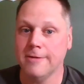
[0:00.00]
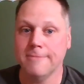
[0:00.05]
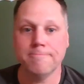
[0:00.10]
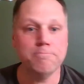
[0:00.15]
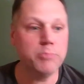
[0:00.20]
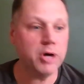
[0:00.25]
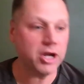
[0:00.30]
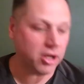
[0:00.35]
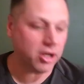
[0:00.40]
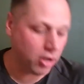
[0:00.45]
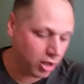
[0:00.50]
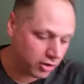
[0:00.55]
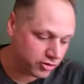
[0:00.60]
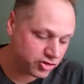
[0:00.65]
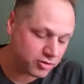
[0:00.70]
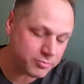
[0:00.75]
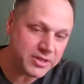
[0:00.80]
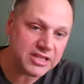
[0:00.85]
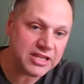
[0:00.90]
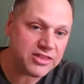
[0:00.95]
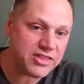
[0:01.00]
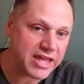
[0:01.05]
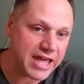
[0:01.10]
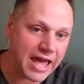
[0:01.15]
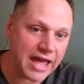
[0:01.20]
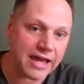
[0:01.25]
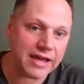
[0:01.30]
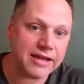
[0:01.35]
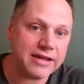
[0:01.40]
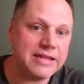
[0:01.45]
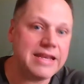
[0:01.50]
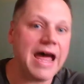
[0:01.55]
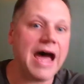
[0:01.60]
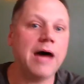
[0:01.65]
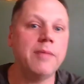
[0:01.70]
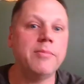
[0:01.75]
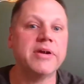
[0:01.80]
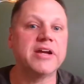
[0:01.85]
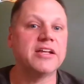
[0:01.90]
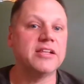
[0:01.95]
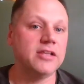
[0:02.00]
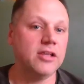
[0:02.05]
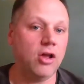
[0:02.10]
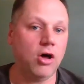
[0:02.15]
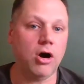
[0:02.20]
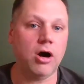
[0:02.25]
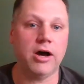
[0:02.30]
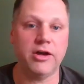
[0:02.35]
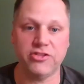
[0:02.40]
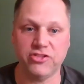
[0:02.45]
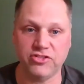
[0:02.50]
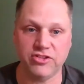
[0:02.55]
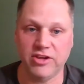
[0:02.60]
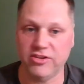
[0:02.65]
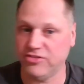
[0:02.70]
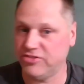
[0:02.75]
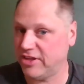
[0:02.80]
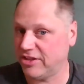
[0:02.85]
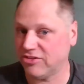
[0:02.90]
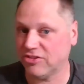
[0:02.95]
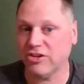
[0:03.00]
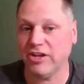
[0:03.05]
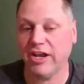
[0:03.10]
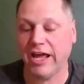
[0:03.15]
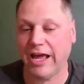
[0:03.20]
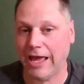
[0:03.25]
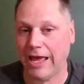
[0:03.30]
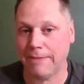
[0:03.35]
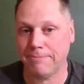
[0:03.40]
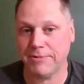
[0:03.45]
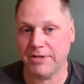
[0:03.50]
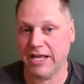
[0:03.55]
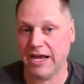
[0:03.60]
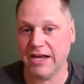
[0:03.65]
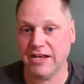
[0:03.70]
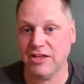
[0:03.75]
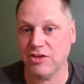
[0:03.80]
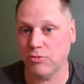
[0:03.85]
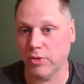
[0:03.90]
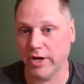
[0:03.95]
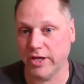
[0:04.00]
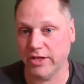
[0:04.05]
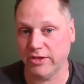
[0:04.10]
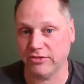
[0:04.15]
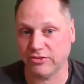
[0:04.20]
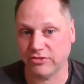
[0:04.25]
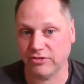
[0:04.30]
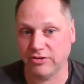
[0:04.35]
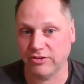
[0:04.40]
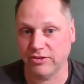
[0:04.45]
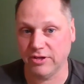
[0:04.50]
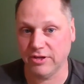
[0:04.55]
But ultimately, the economic law says that's going to happen anyways.